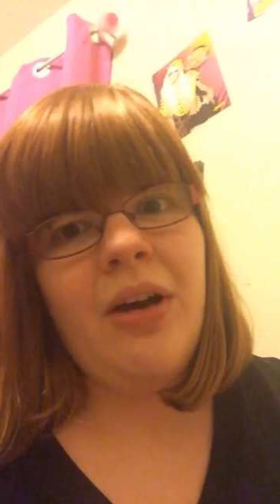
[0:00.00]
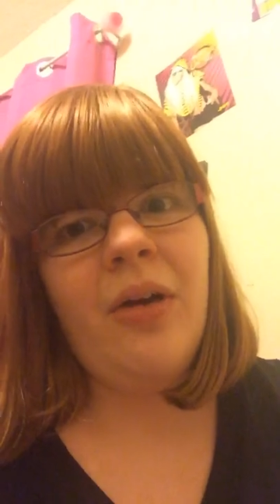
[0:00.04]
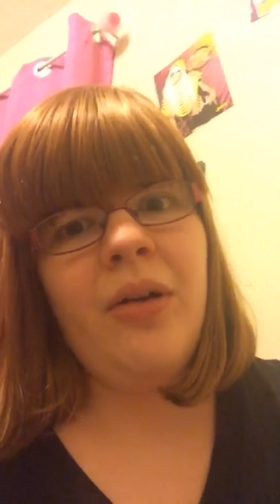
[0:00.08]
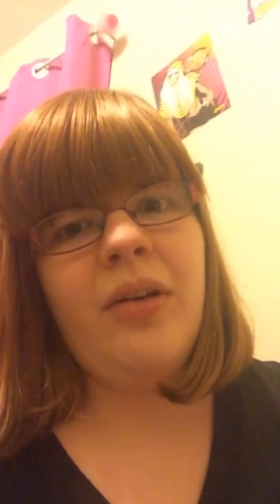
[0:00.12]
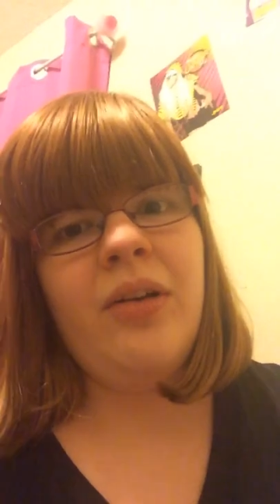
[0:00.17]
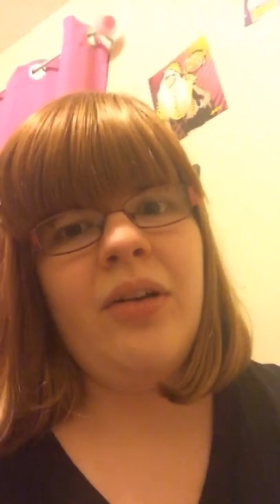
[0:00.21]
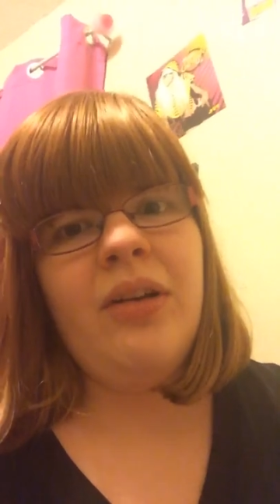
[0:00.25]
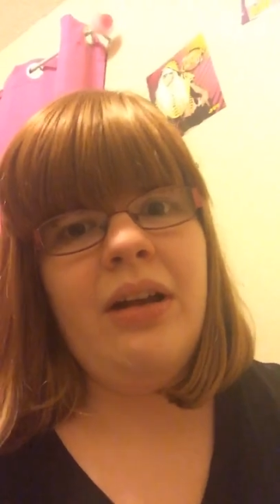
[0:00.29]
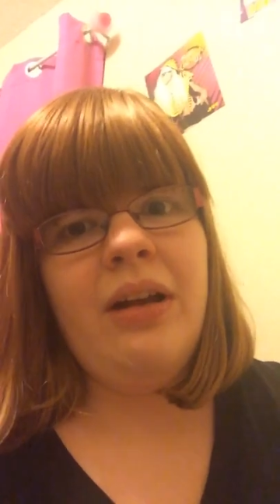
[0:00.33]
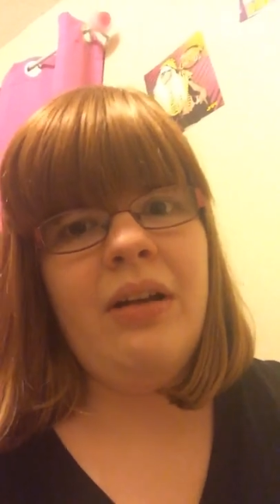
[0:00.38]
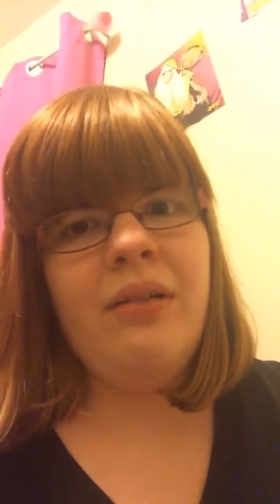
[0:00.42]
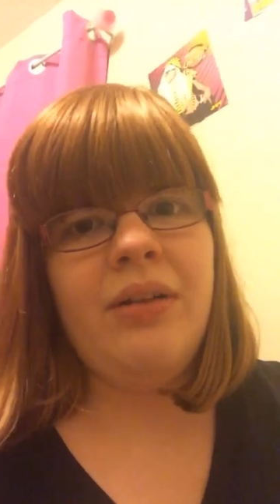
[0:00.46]

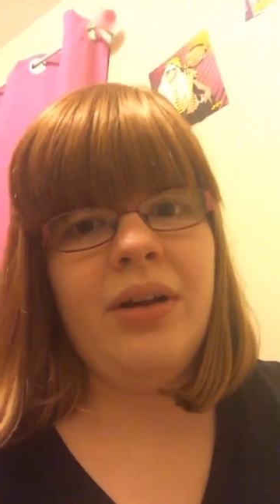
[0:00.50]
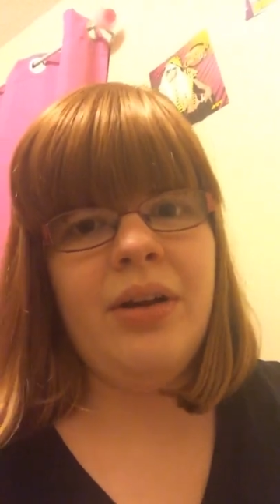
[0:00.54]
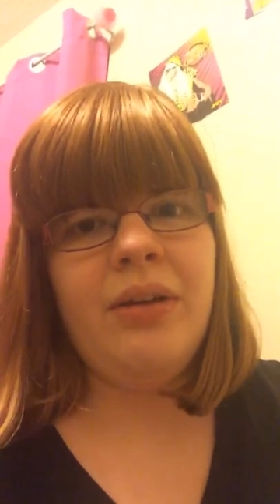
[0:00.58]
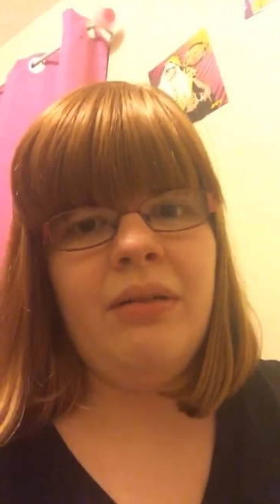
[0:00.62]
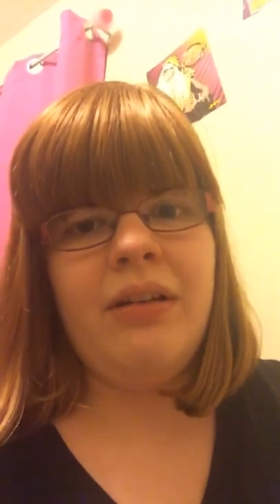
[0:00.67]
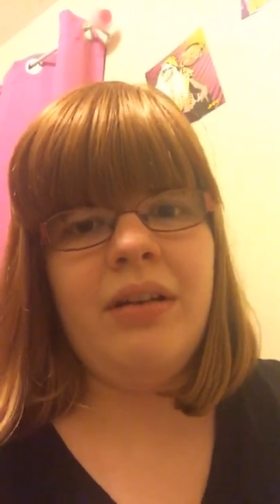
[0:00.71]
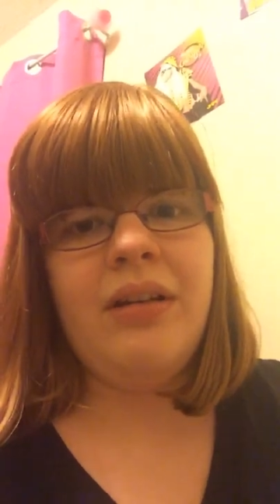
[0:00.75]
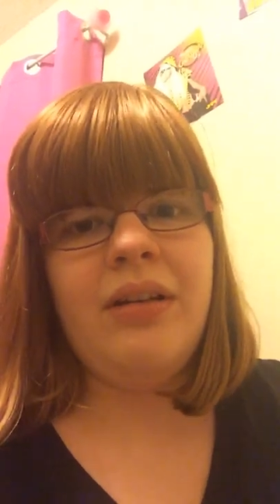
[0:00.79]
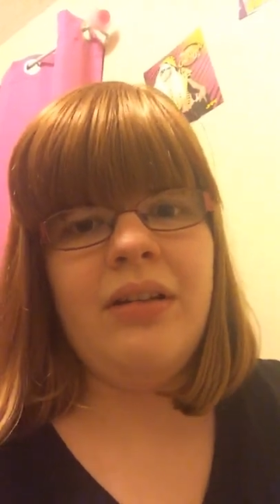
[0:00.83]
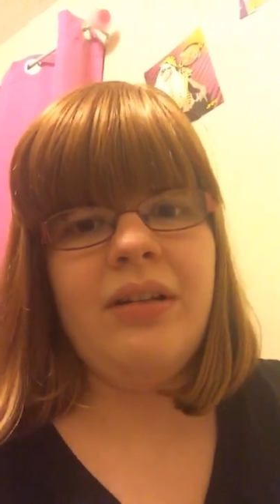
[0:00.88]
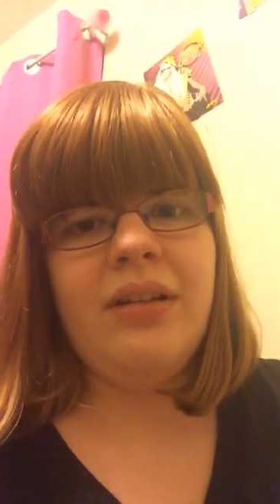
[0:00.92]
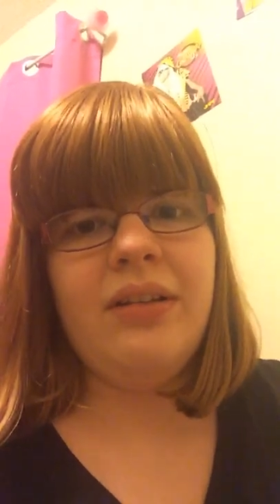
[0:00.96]
Cartoon Network
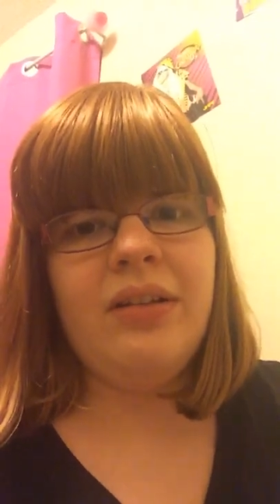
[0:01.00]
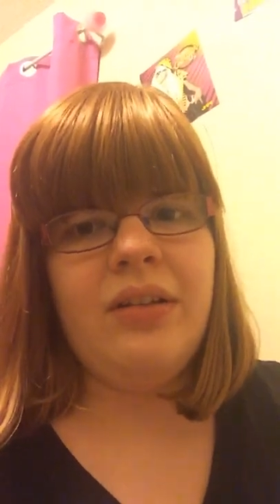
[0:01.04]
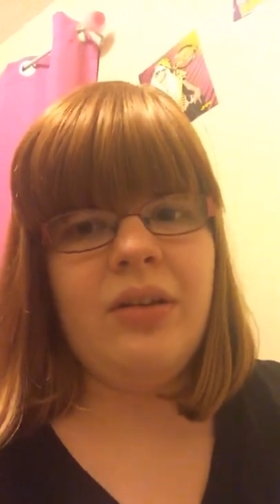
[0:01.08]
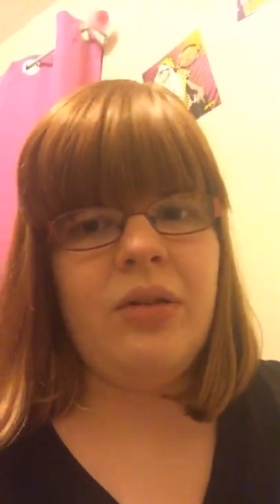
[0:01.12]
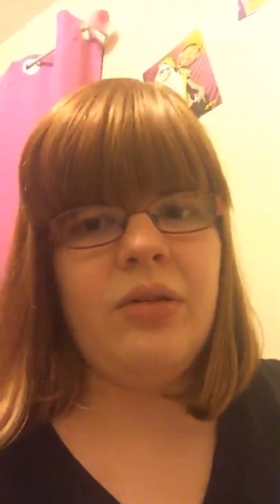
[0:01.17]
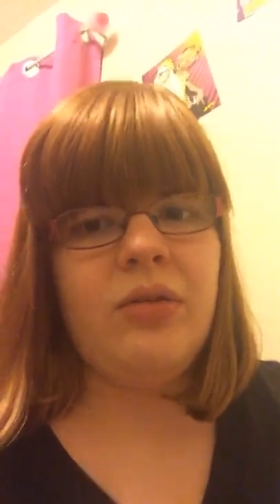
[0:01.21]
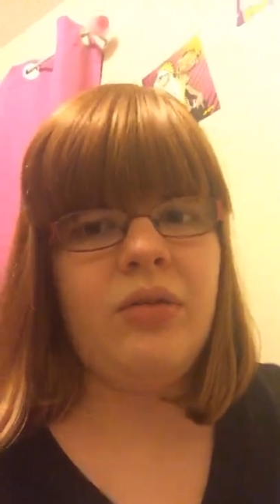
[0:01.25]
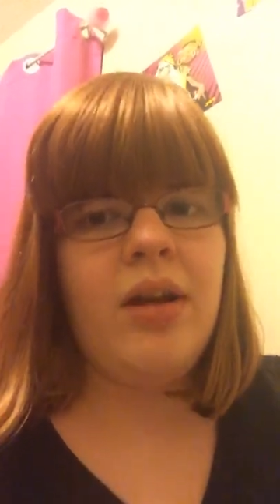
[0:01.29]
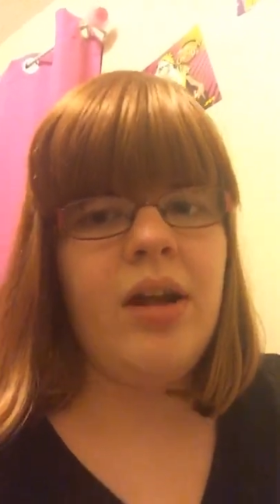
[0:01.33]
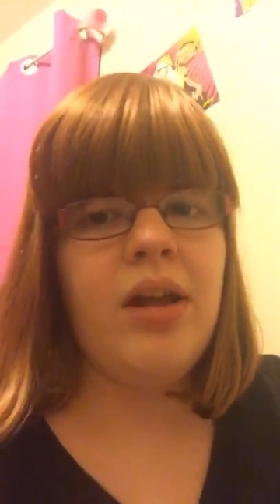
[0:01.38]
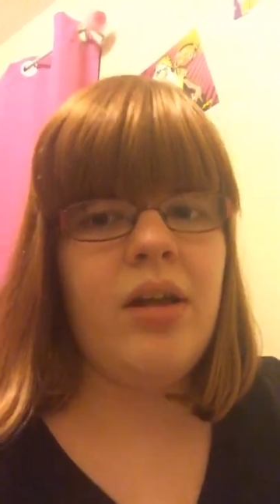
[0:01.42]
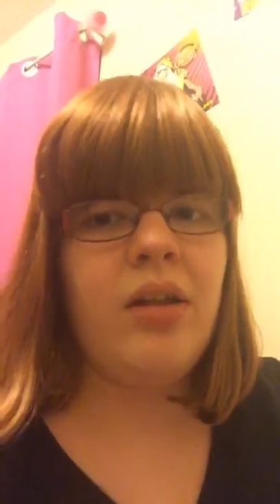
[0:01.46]
releases
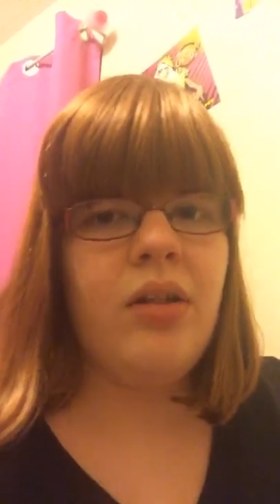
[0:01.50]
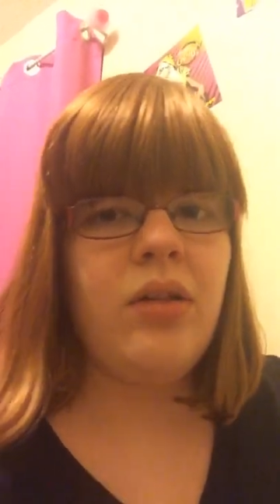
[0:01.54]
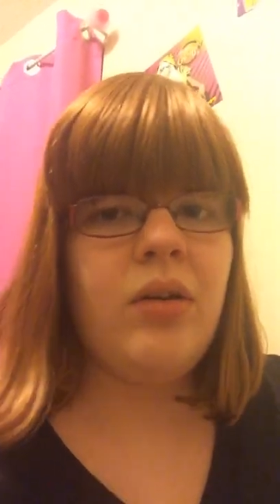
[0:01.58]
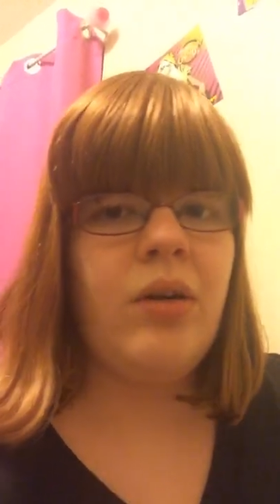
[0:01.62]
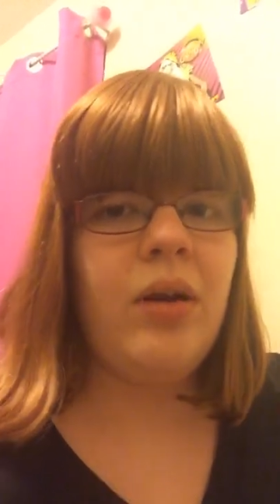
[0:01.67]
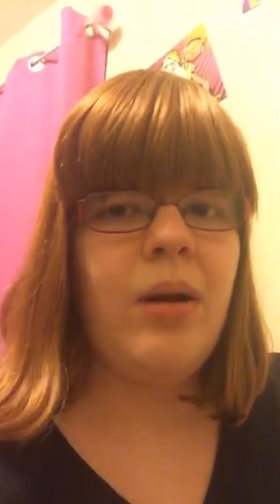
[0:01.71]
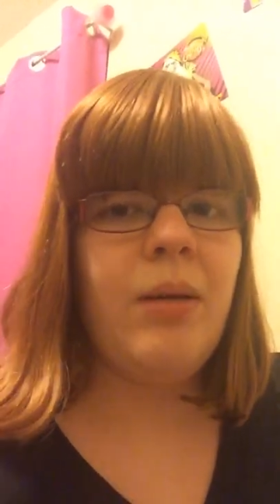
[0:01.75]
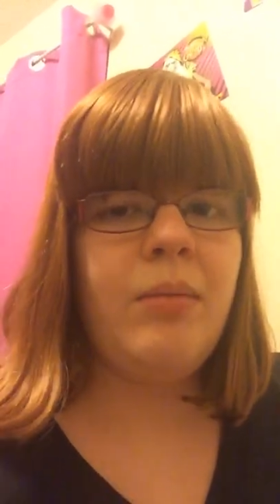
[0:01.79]
their trailer,